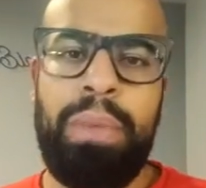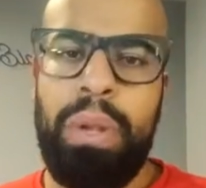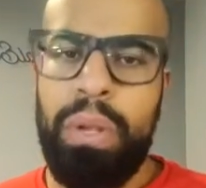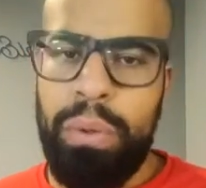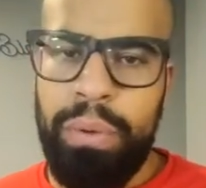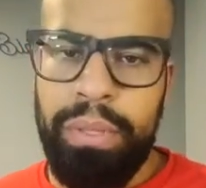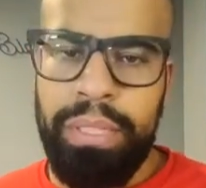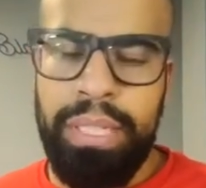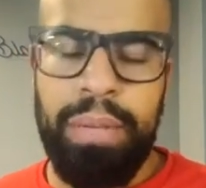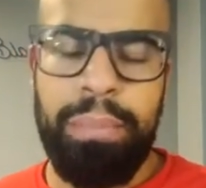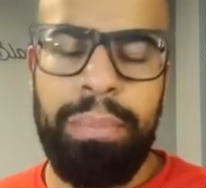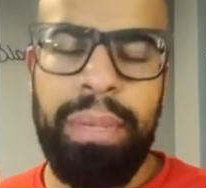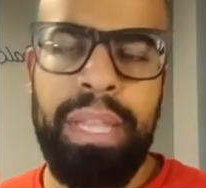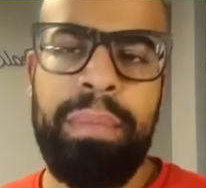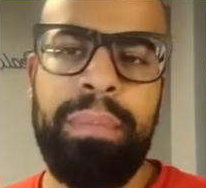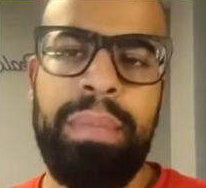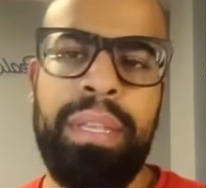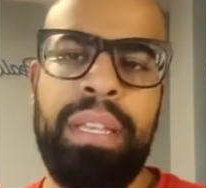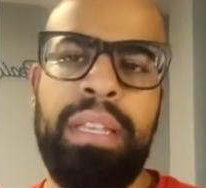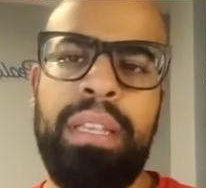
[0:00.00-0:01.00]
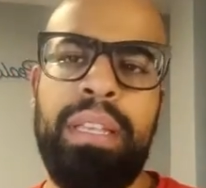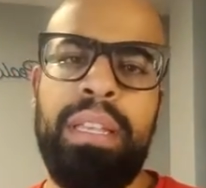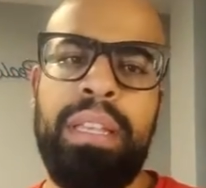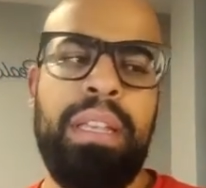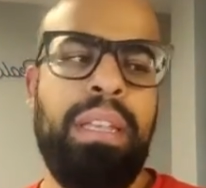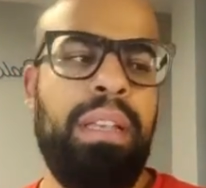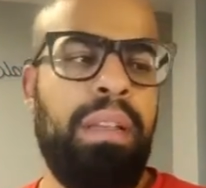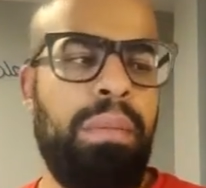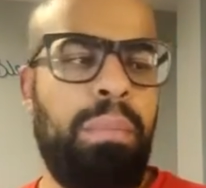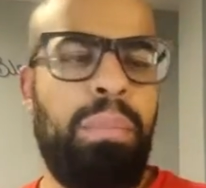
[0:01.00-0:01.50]
Lower down payment,
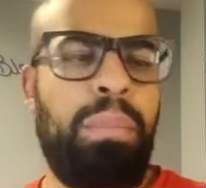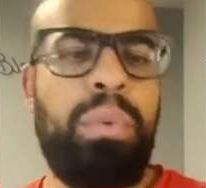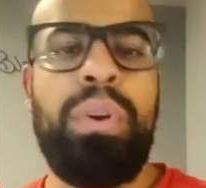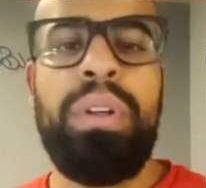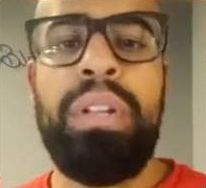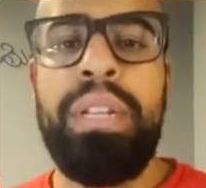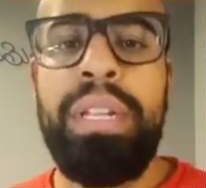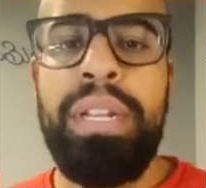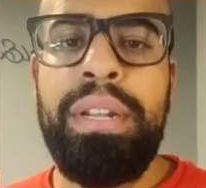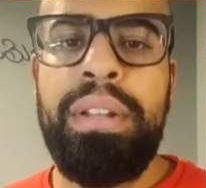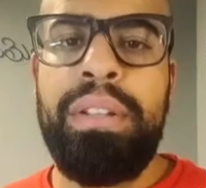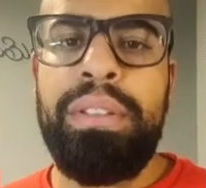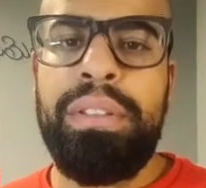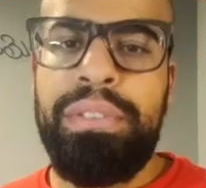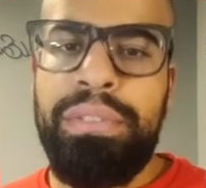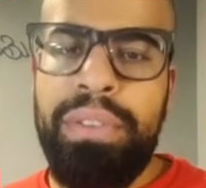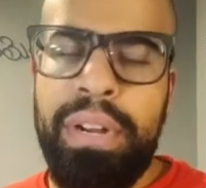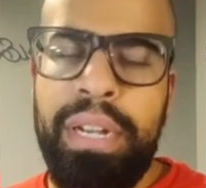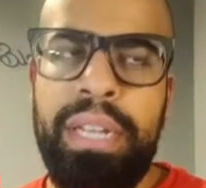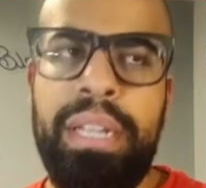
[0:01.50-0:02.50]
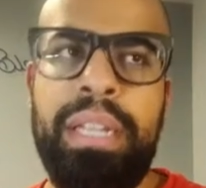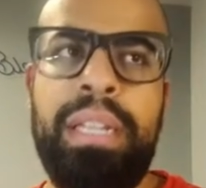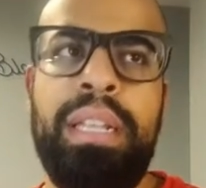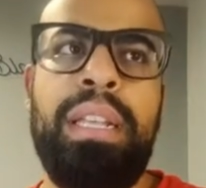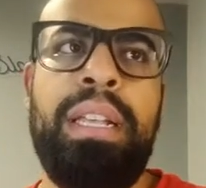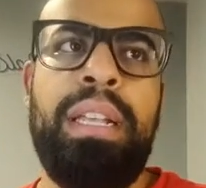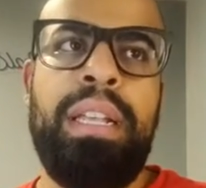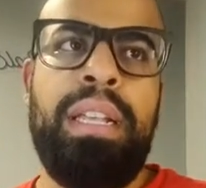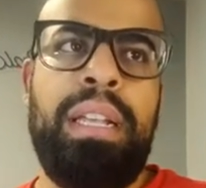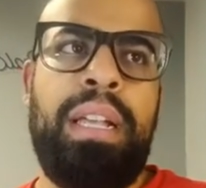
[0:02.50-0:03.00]
more lenient on the credit.
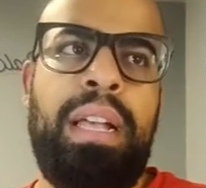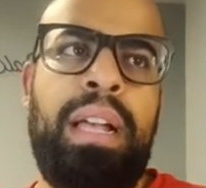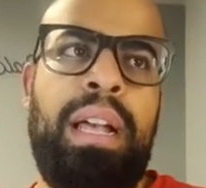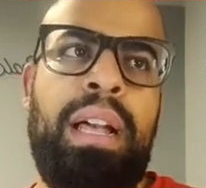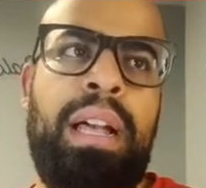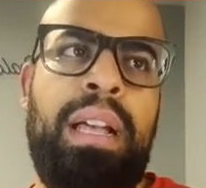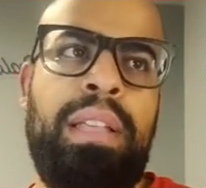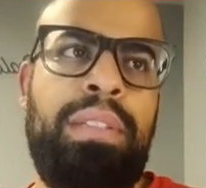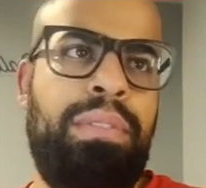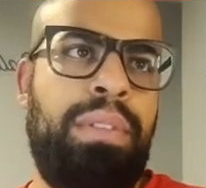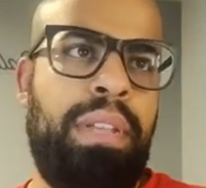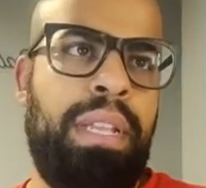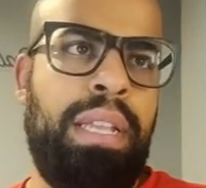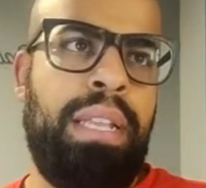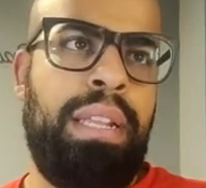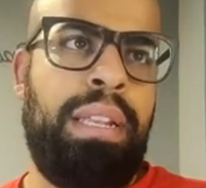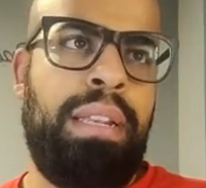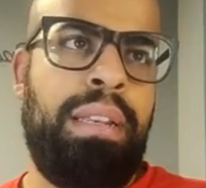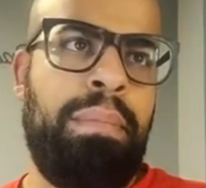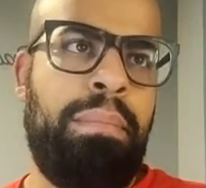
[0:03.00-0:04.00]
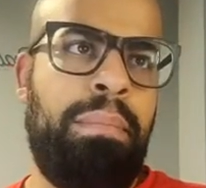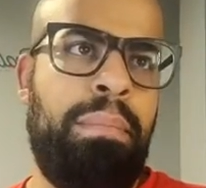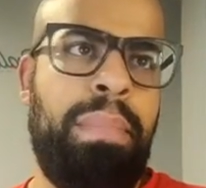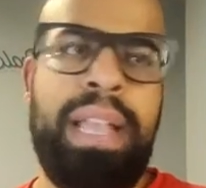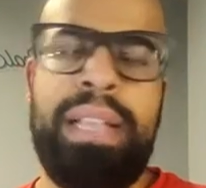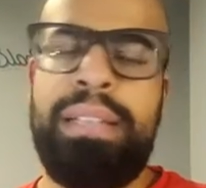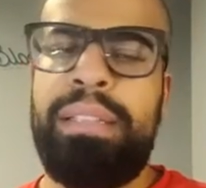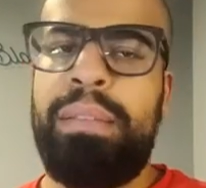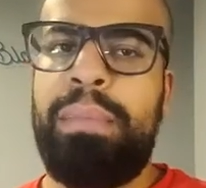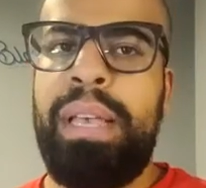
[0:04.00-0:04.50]
You can
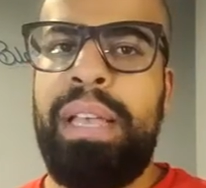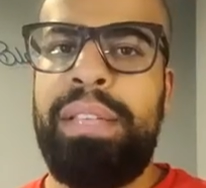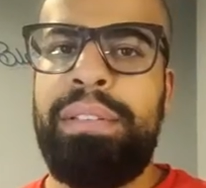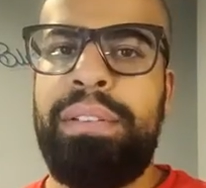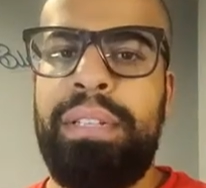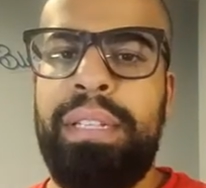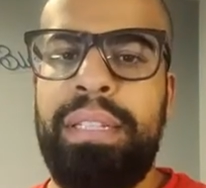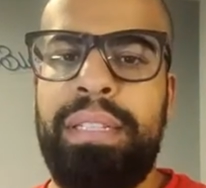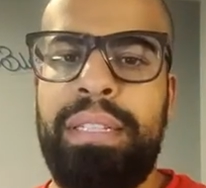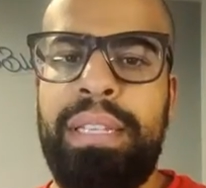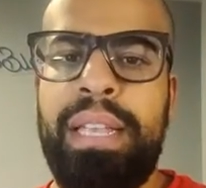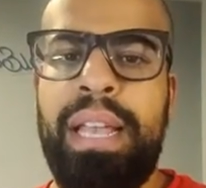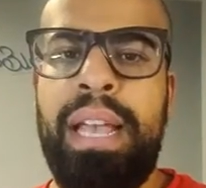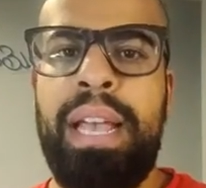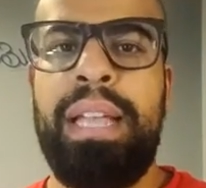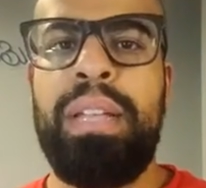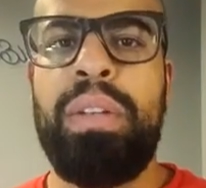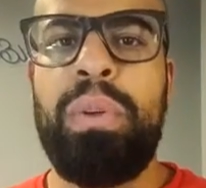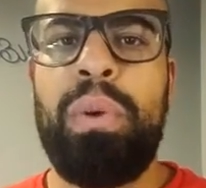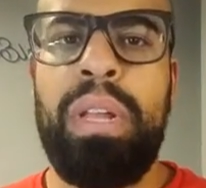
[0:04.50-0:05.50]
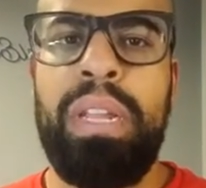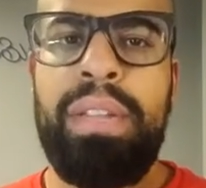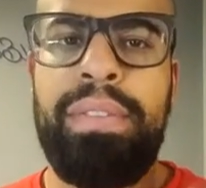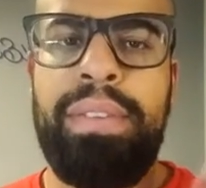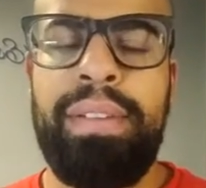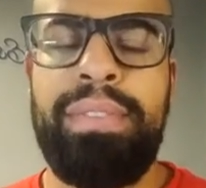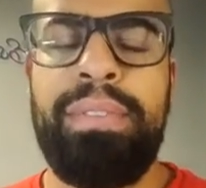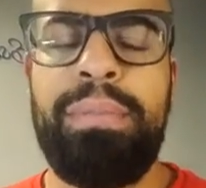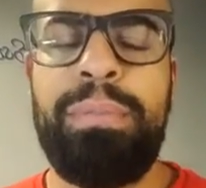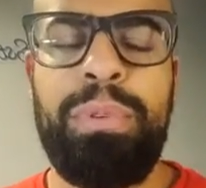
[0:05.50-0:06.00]
maximize your DTI,
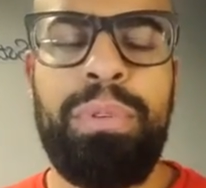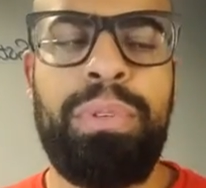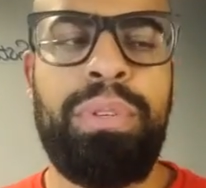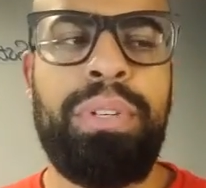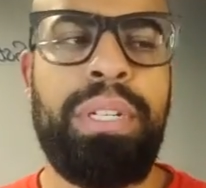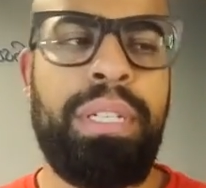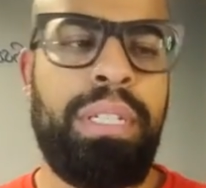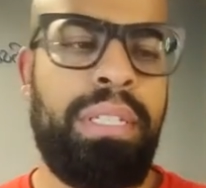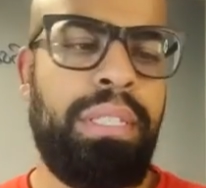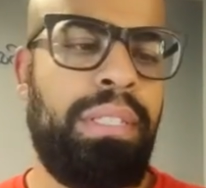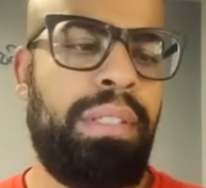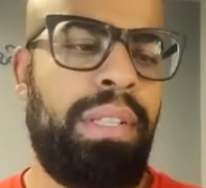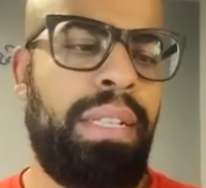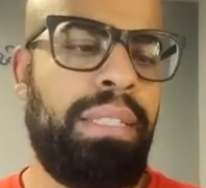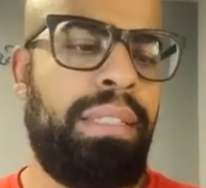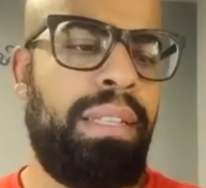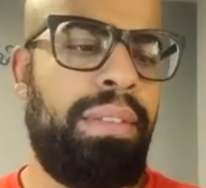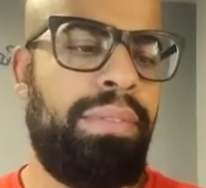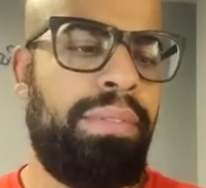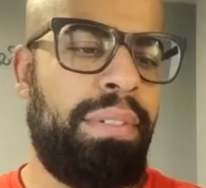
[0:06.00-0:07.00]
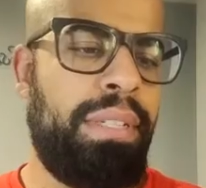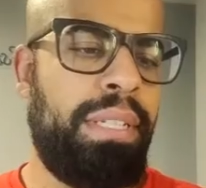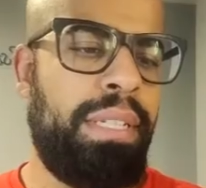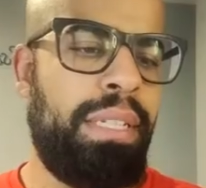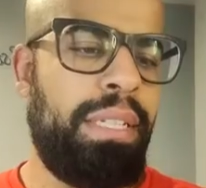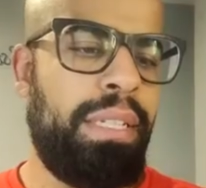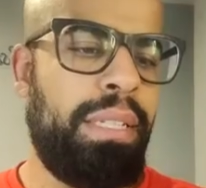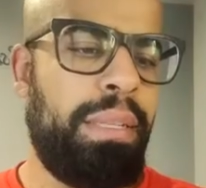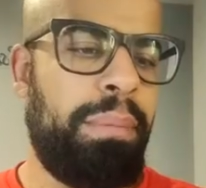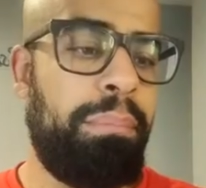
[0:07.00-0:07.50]
qualify for more. So that's
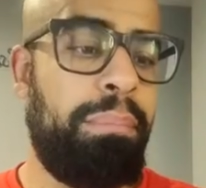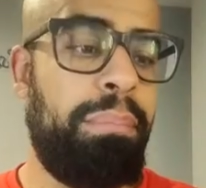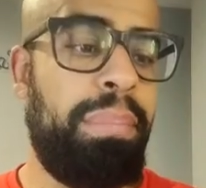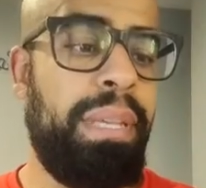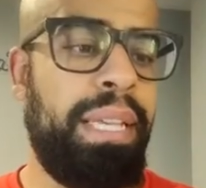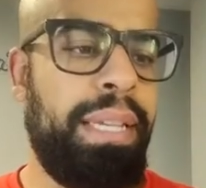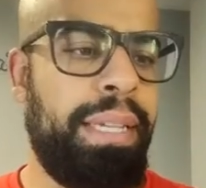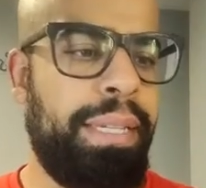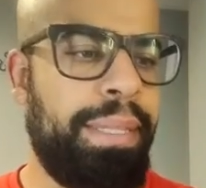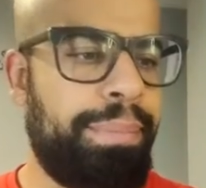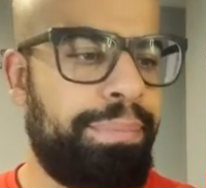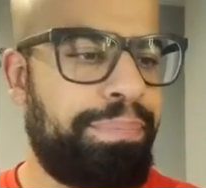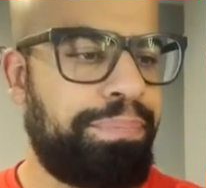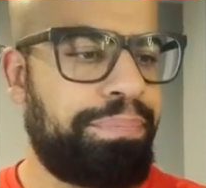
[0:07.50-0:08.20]
definitely big.